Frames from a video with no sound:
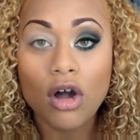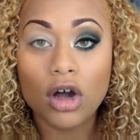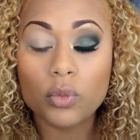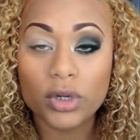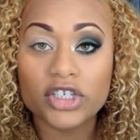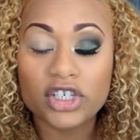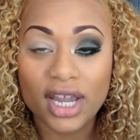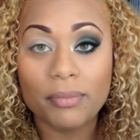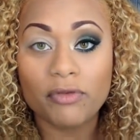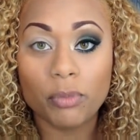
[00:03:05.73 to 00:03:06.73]
on which
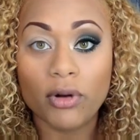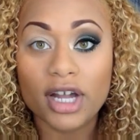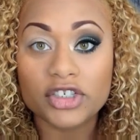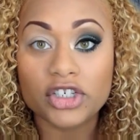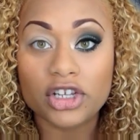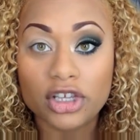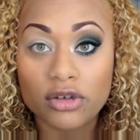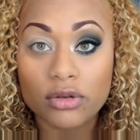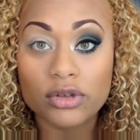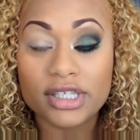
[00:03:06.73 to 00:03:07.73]
type of brush to
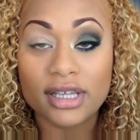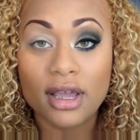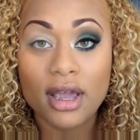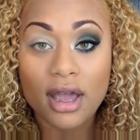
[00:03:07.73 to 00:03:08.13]
use,